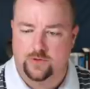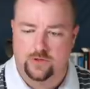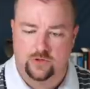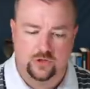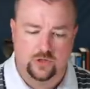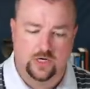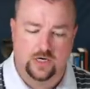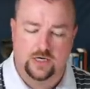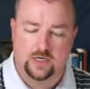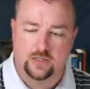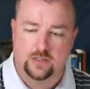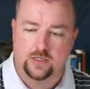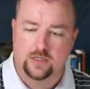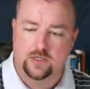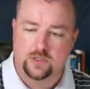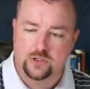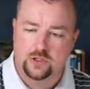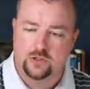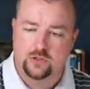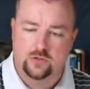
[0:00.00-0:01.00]
trying
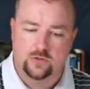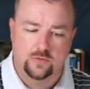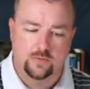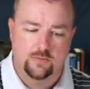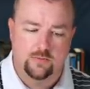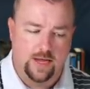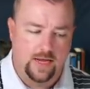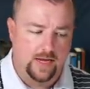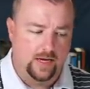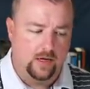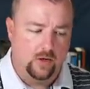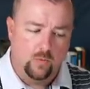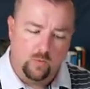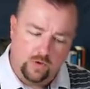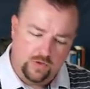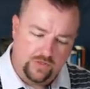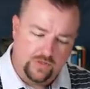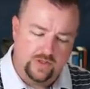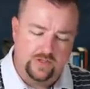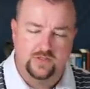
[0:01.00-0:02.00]
to make
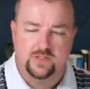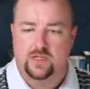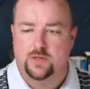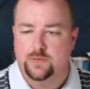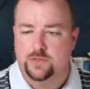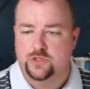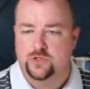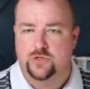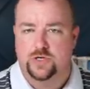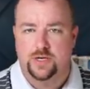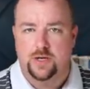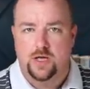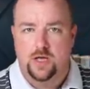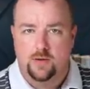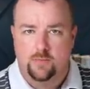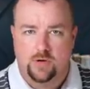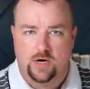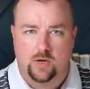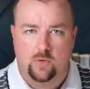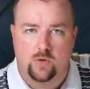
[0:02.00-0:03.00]
with this imagery,
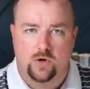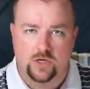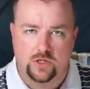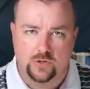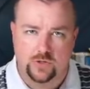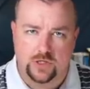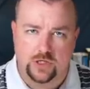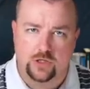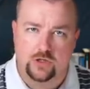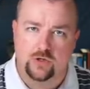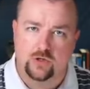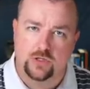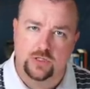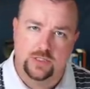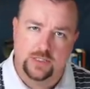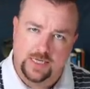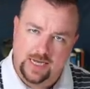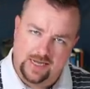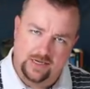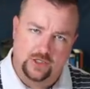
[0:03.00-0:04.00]
but I wanted to include it
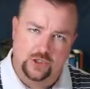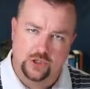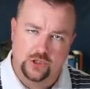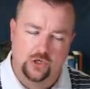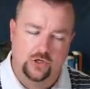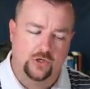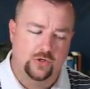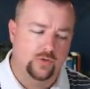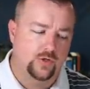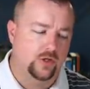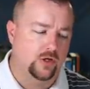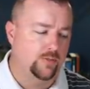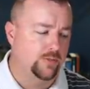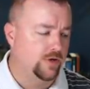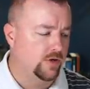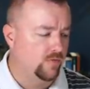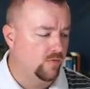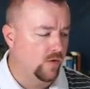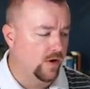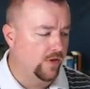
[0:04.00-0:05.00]
to kind of show you a little
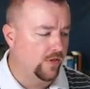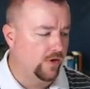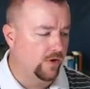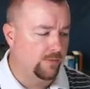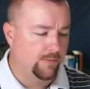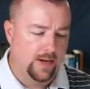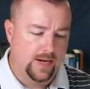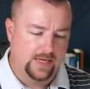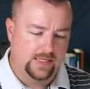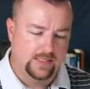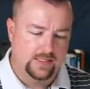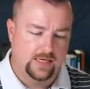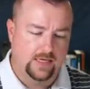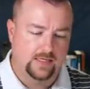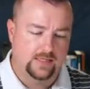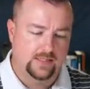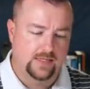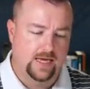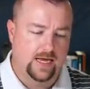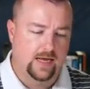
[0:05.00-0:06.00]
bit of where their mindset
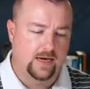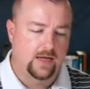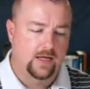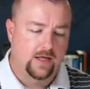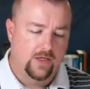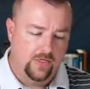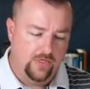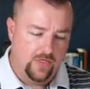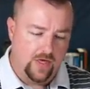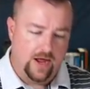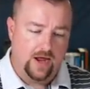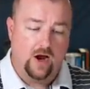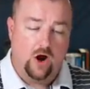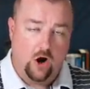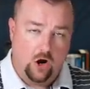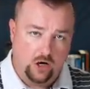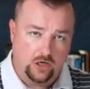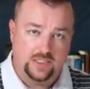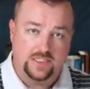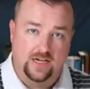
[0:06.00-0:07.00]
is at. They
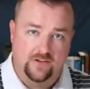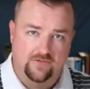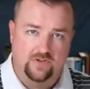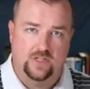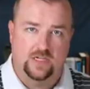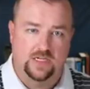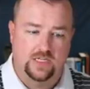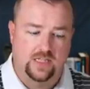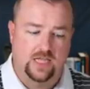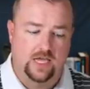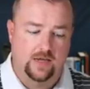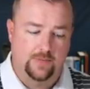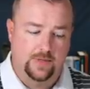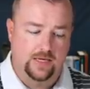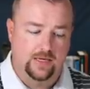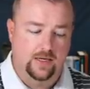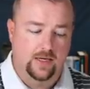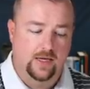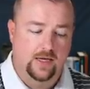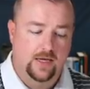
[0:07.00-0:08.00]
are definitely
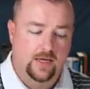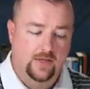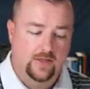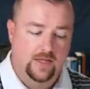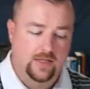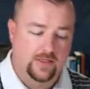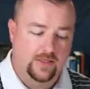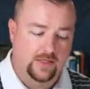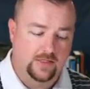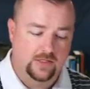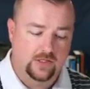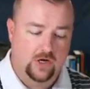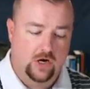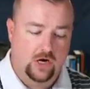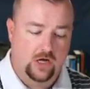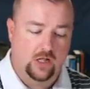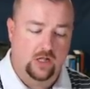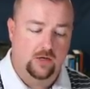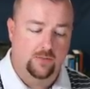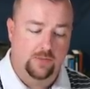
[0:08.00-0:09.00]
claiming that this
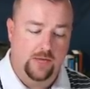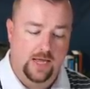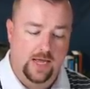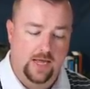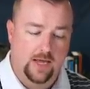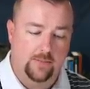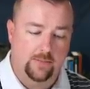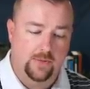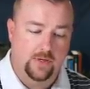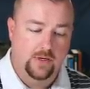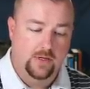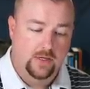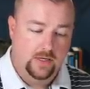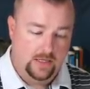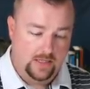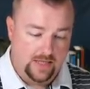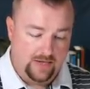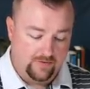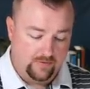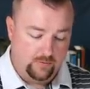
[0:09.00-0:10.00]
column
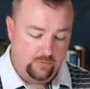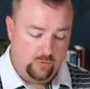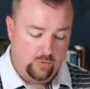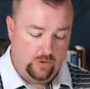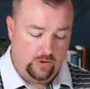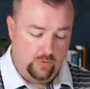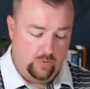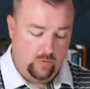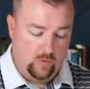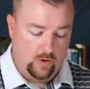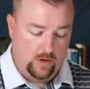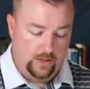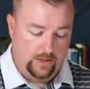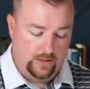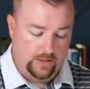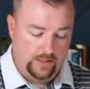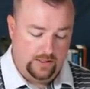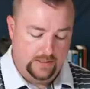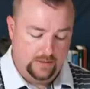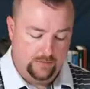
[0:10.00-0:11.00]

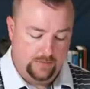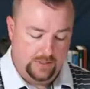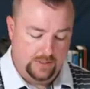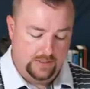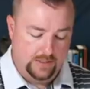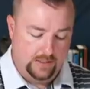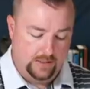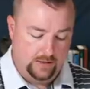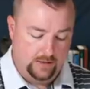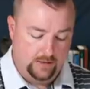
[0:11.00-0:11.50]
M11.1 is missing.